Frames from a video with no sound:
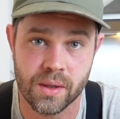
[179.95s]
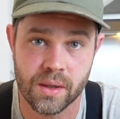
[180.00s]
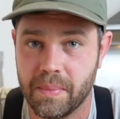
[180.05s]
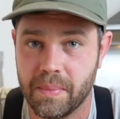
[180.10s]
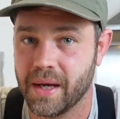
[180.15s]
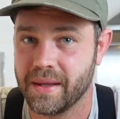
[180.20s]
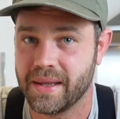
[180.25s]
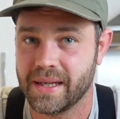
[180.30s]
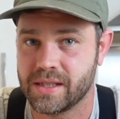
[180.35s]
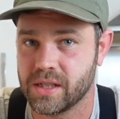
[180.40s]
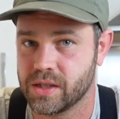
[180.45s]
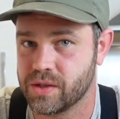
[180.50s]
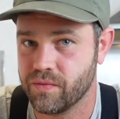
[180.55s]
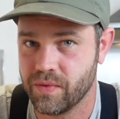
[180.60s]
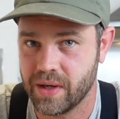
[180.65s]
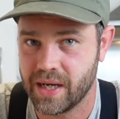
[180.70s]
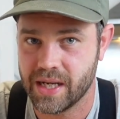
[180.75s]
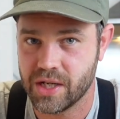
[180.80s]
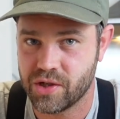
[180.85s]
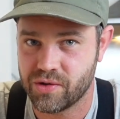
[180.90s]
But that doesn't
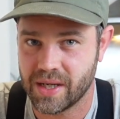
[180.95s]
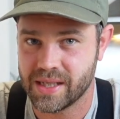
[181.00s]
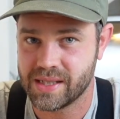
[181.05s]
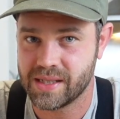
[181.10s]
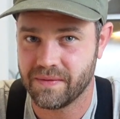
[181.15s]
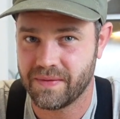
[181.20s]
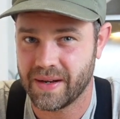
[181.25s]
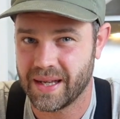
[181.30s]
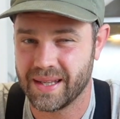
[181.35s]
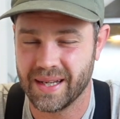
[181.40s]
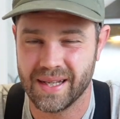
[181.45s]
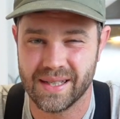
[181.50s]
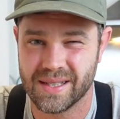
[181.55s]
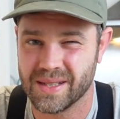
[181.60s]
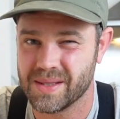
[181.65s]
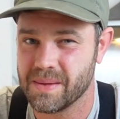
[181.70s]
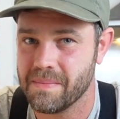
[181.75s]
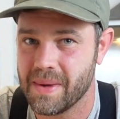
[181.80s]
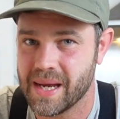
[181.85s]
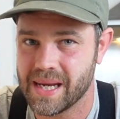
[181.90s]
really address the fact that it
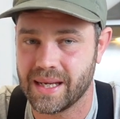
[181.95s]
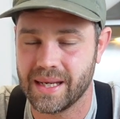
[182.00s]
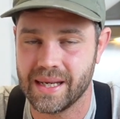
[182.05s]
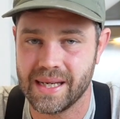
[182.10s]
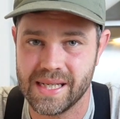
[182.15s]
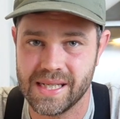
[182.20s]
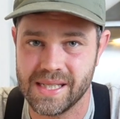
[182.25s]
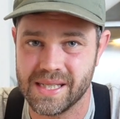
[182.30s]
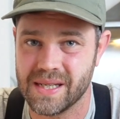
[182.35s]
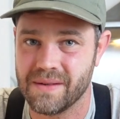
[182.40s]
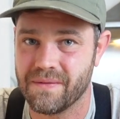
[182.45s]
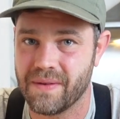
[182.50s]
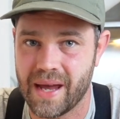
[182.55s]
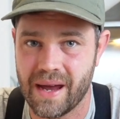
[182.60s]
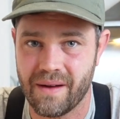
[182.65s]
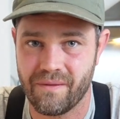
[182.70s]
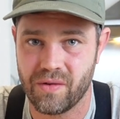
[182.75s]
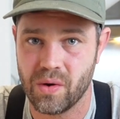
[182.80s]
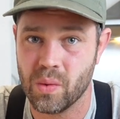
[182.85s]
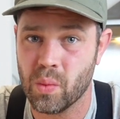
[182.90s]
doesn't make it easy for
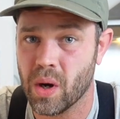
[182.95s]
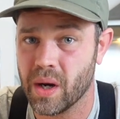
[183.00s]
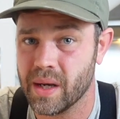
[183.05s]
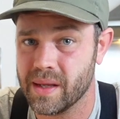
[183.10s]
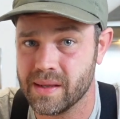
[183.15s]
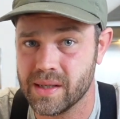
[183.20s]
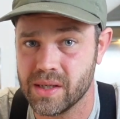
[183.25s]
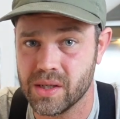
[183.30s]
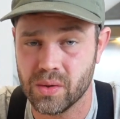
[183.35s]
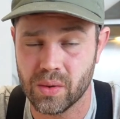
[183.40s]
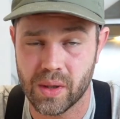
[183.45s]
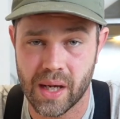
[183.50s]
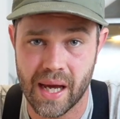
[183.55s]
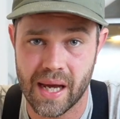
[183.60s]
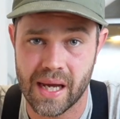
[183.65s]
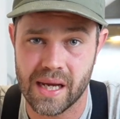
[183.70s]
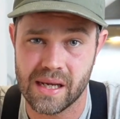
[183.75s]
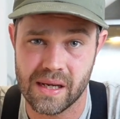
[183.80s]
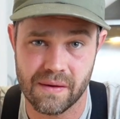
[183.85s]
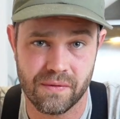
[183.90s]
everyone in the
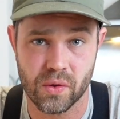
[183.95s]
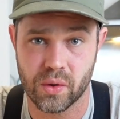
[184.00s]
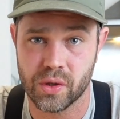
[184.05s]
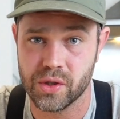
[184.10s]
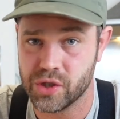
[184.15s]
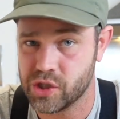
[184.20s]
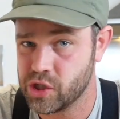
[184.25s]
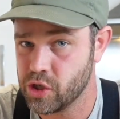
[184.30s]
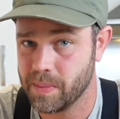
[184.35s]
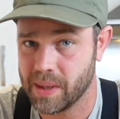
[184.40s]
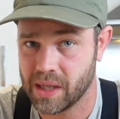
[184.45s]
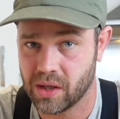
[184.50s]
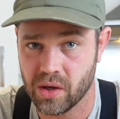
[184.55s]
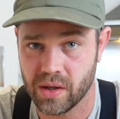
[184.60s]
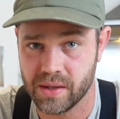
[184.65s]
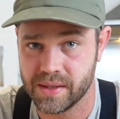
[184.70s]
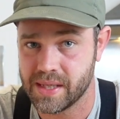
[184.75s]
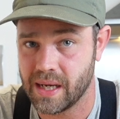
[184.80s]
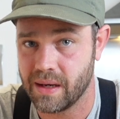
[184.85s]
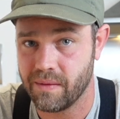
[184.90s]
UK if you're consuming
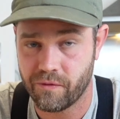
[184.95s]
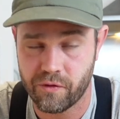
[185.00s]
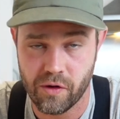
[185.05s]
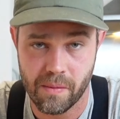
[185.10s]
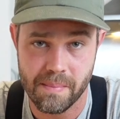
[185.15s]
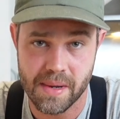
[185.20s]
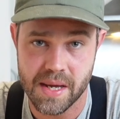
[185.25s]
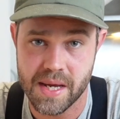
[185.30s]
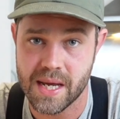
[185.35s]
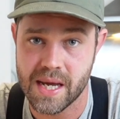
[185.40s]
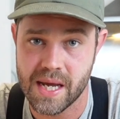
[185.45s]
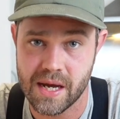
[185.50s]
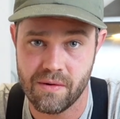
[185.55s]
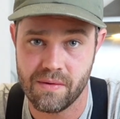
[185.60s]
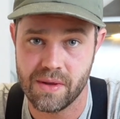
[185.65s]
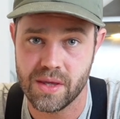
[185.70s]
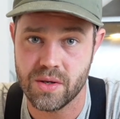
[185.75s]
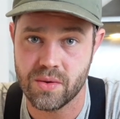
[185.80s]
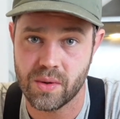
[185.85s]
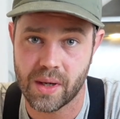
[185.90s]
content from me here
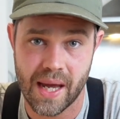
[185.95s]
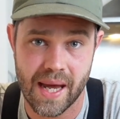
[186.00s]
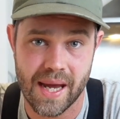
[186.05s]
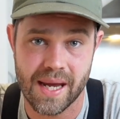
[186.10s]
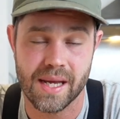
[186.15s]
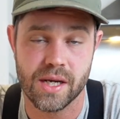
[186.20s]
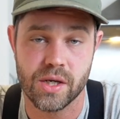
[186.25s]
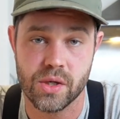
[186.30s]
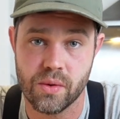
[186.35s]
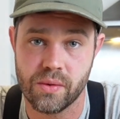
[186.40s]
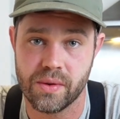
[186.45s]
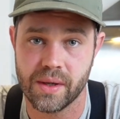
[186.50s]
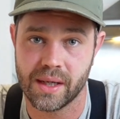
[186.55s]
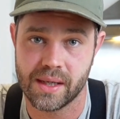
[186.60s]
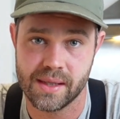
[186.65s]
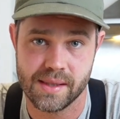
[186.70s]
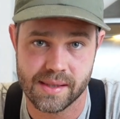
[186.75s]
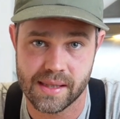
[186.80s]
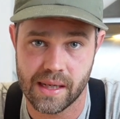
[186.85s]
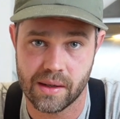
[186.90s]
in the UK and you think
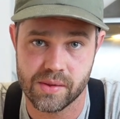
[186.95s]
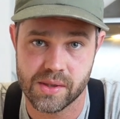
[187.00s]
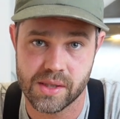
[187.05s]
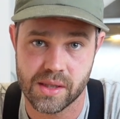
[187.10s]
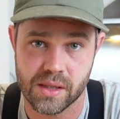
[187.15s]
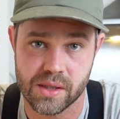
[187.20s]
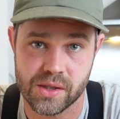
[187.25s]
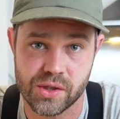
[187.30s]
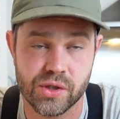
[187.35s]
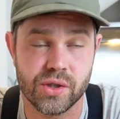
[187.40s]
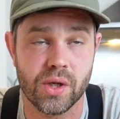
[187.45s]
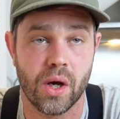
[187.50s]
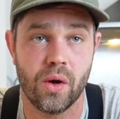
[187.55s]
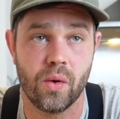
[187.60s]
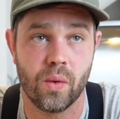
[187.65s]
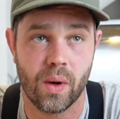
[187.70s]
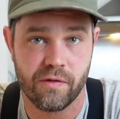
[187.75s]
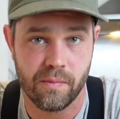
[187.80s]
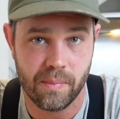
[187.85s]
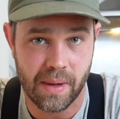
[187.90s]
in Celsius.
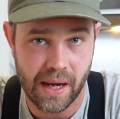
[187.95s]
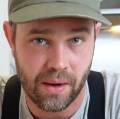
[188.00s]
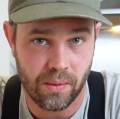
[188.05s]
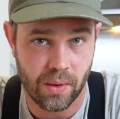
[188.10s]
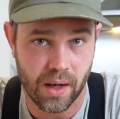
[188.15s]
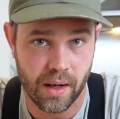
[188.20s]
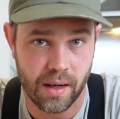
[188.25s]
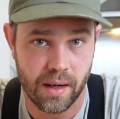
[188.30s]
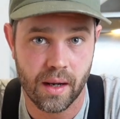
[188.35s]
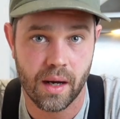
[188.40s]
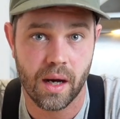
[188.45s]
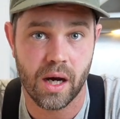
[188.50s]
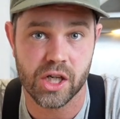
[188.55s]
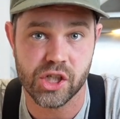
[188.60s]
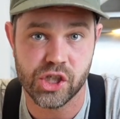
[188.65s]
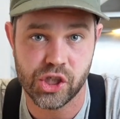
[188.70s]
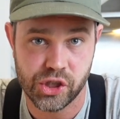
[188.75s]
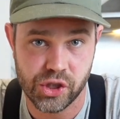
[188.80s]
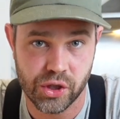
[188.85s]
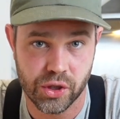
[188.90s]
So from now on, I
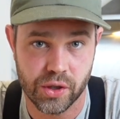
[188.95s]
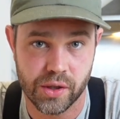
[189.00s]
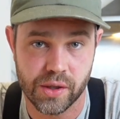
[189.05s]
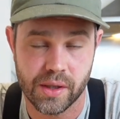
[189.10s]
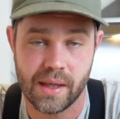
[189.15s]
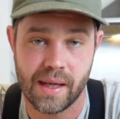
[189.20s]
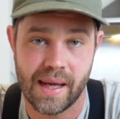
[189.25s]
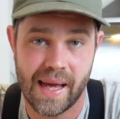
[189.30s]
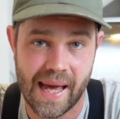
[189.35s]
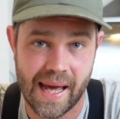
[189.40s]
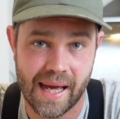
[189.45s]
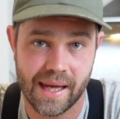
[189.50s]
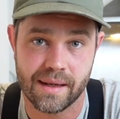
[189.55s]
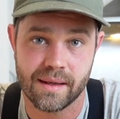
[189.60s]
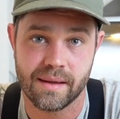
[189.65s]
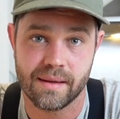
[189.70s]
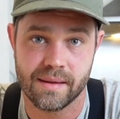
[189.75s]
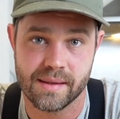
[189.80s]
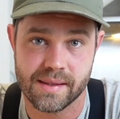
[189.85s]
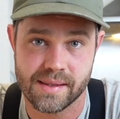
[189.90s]
should add
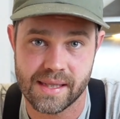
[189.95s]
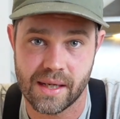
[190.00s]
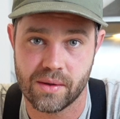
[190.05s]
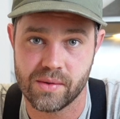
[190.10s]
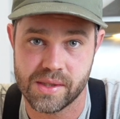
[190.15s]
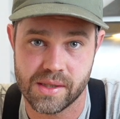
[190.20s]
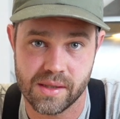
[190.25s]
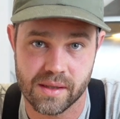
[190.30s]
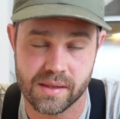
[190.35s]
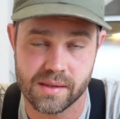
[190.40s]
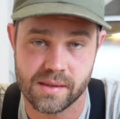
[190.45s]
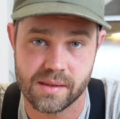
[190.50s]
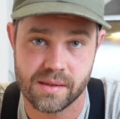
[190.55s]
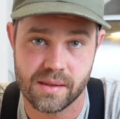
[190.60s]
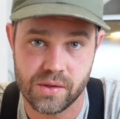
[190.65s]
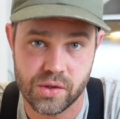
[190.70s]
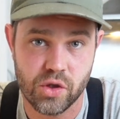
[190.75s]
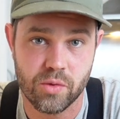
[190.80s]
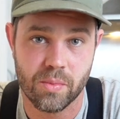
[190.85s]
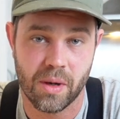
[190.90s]
the Celsius
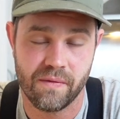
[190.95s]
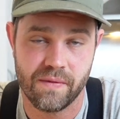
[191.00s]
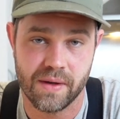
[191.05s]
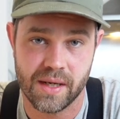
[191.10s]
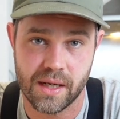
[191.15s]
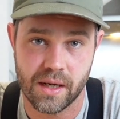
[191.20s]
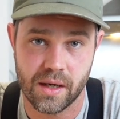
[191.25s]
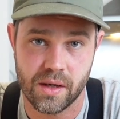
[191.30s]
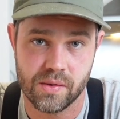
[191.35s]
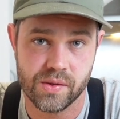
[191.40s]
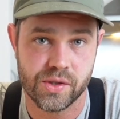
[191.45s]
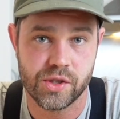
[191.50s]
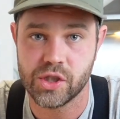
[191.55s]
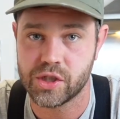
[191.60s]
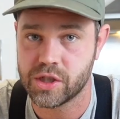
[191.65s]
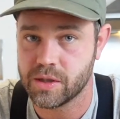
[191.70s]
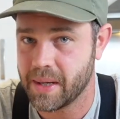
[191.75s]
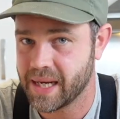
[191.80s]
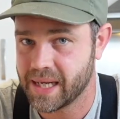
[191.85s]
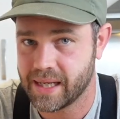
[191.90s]
to my videos just
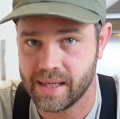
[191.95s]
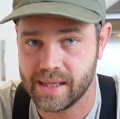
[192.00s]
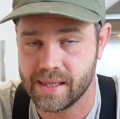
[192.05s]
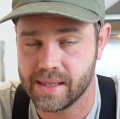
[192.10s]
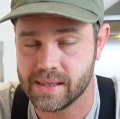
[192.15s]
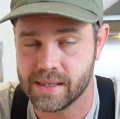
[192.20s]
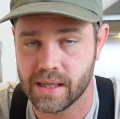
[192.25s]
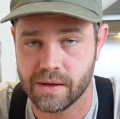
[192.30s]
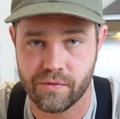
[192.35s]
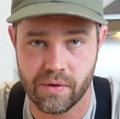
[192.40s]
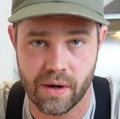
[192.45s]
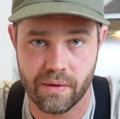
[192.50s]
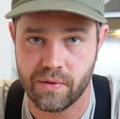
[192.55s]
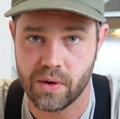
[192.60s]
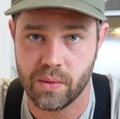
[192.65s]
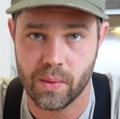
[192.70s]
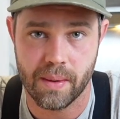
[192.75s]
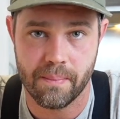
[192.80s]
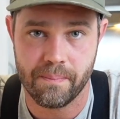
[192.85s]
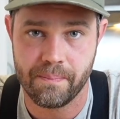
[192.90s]
to make it easier for
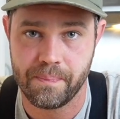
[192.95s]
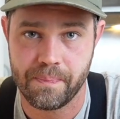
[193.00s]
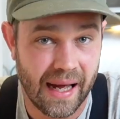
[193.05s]
everyone.